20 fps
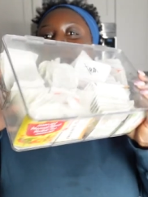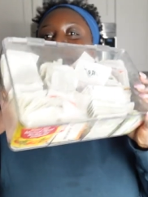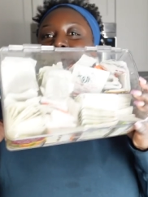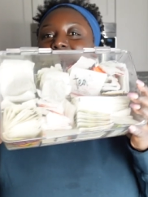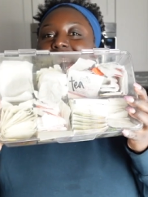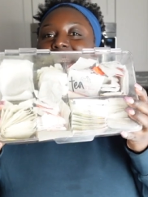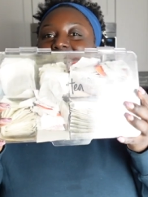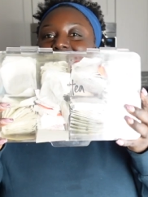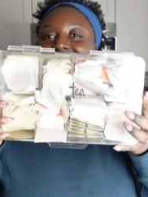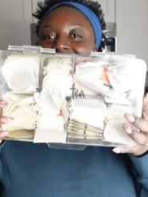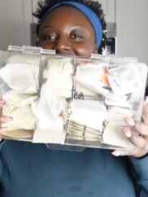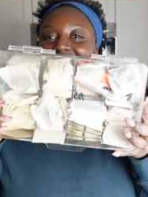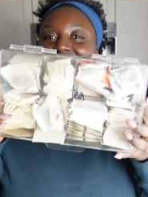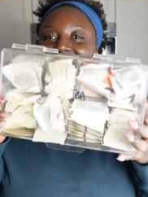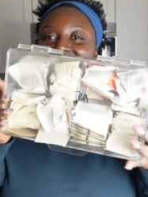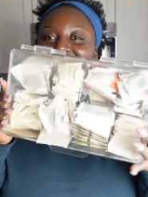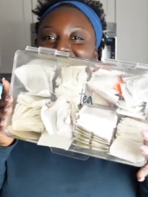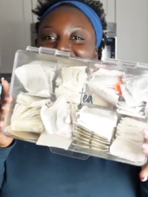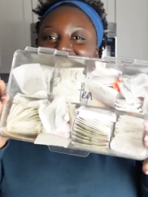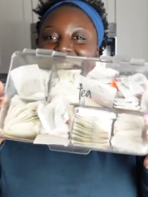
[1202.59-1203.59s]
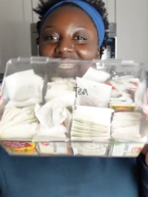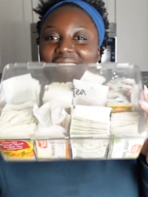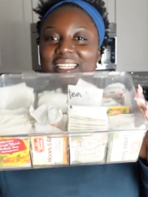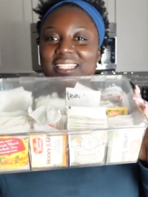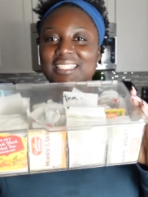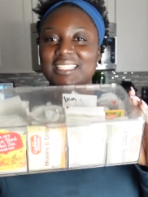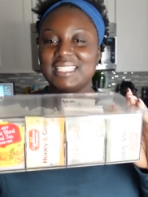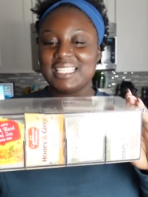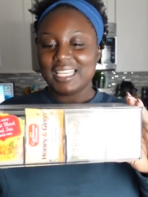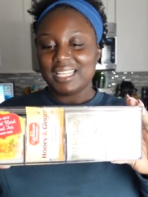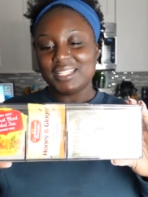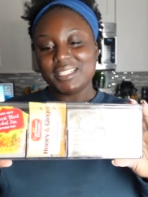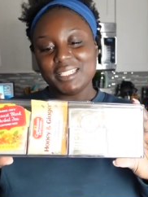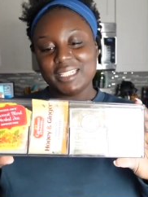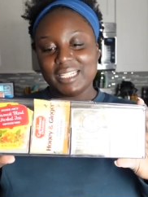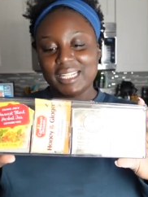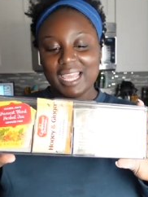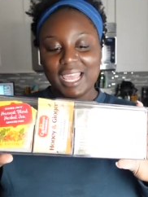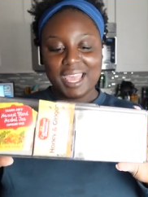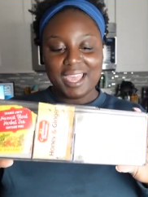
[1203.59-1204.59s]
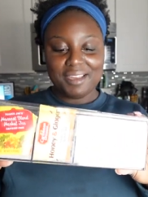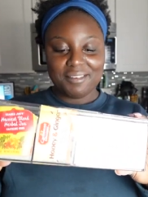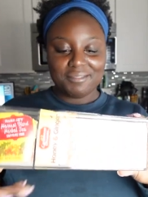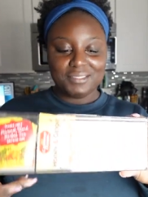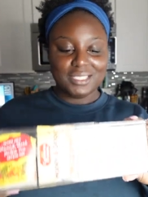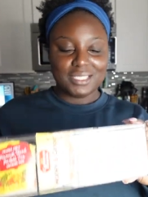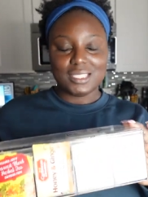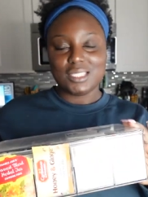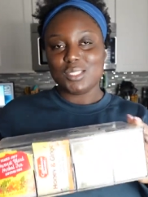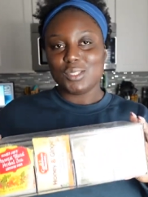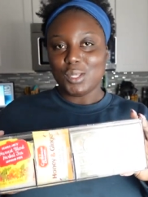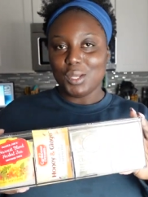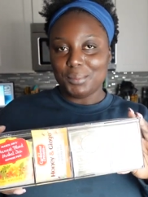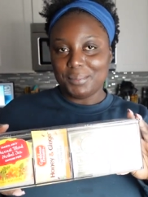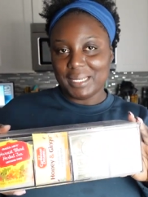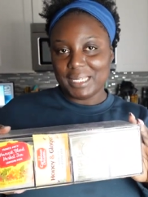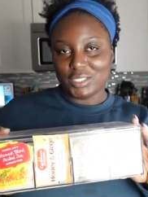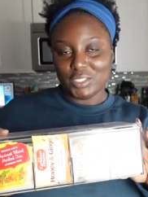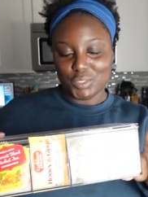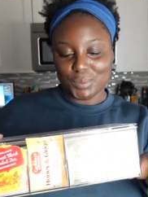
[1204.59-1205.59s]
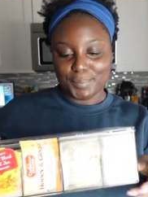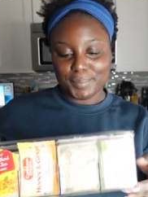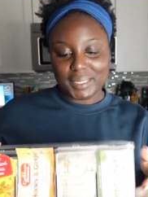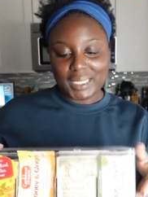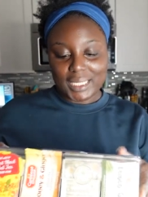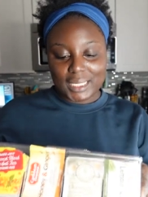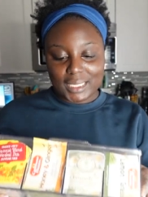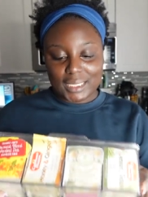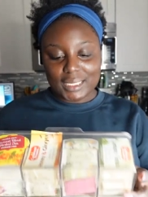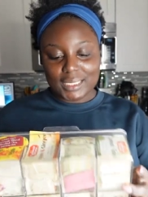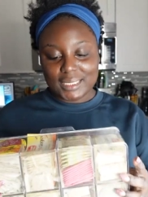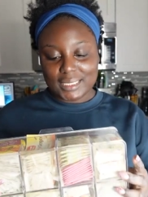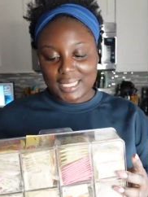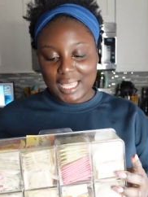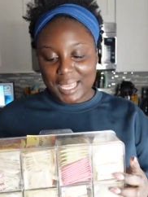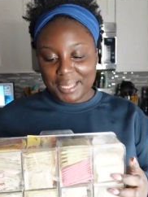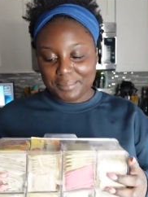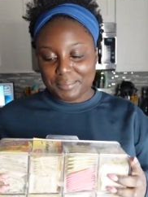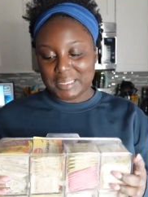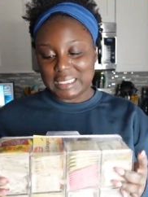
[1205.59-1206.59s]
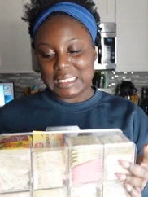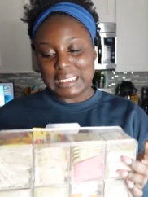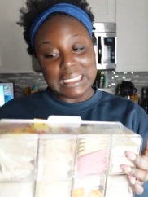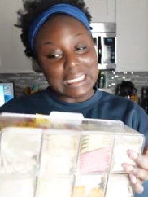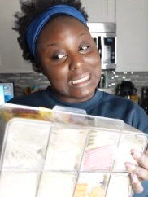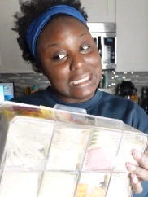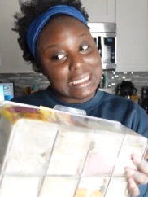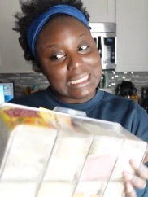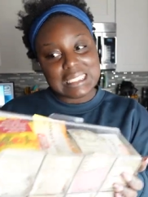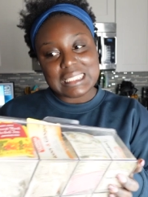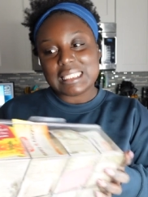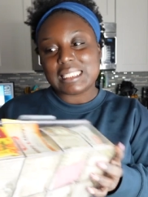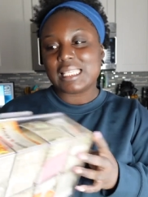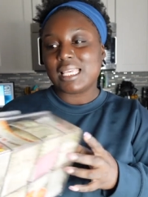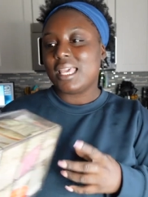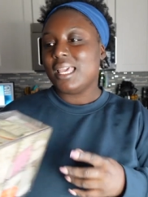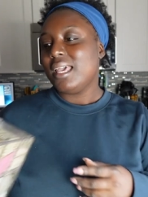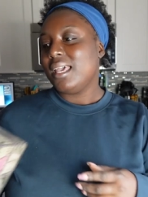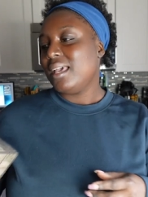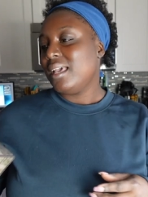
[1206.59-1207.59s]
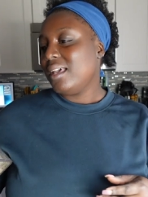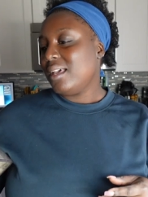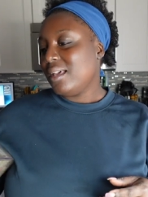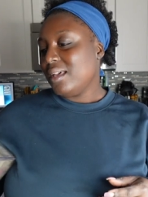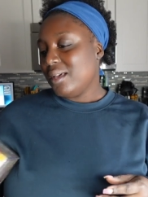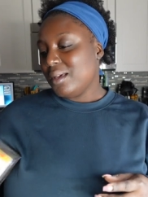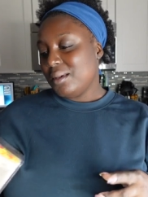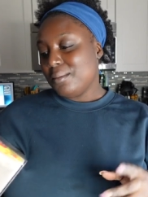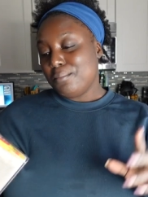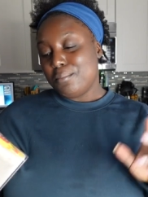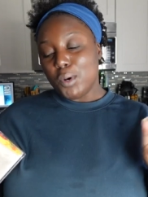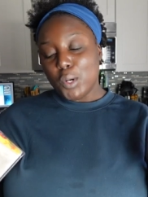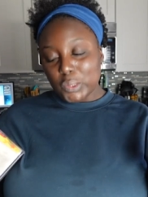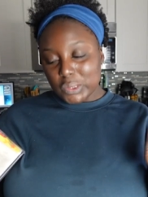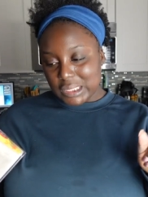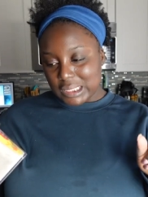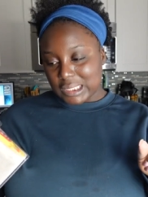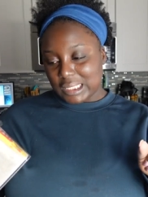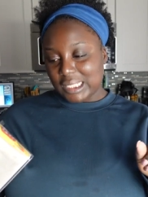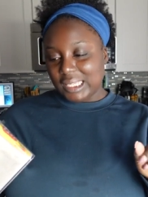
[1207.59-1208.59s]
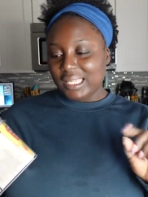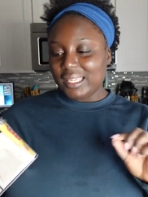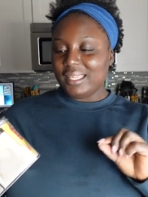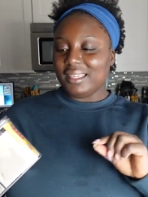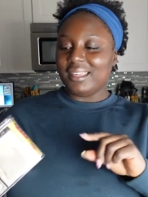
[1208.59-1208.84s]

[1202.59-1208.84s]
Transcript: But this is the other tea container that I have. This is all my Jamaican type teas, mostly.